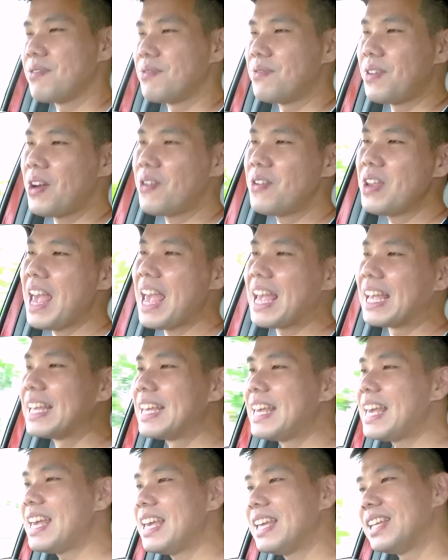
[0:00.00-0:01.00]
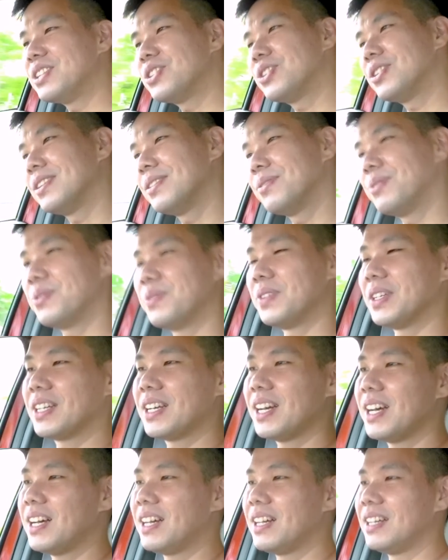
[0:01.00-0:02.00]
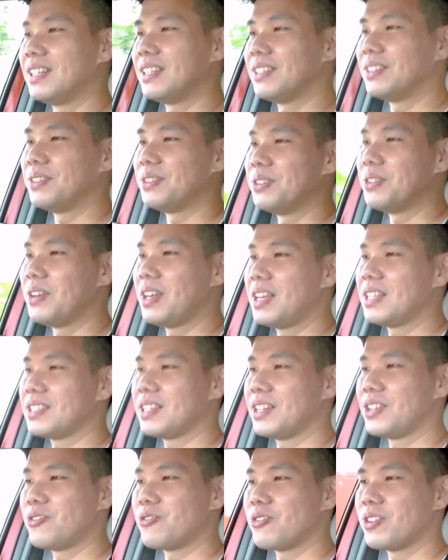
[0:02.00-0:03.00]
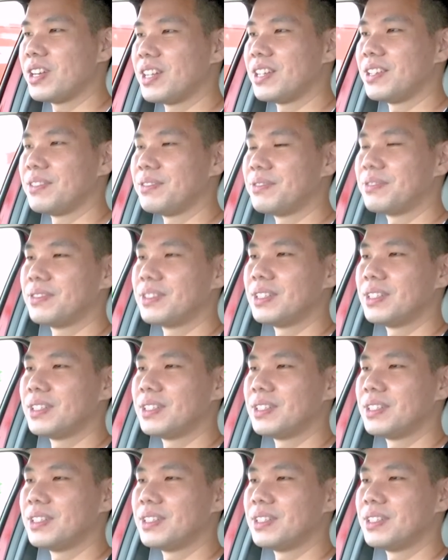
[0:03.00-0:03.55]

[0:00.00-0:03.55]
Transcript: very engaged with the car, as I drive.